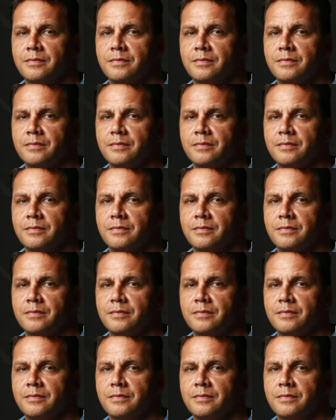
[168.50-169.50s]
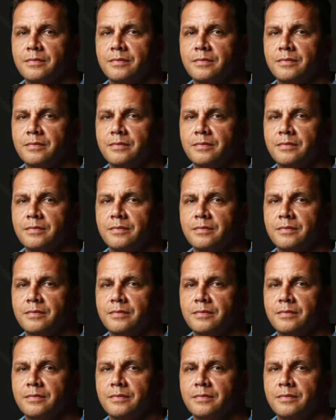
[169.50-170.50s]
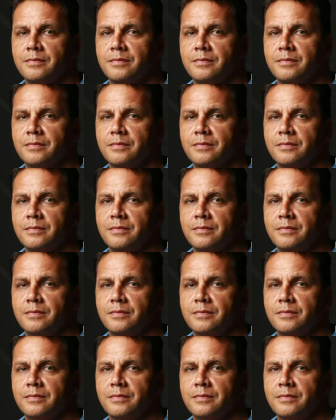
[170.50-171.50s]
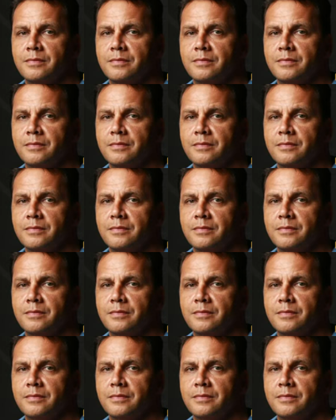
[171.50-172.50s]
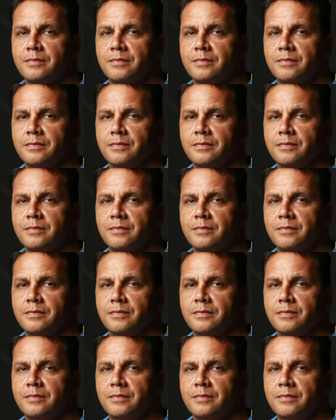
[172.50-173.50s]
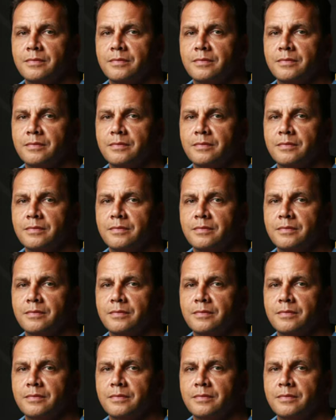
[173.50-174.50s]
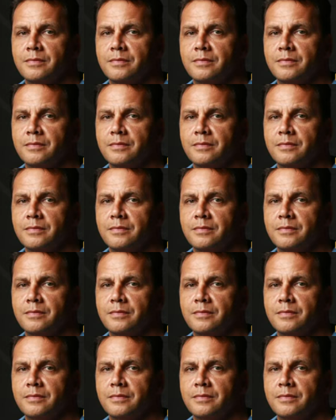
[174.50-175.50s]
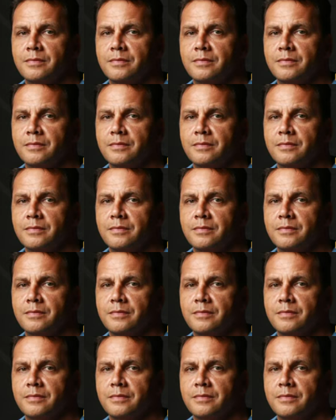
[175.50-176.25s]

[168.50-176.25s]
(no lip movement)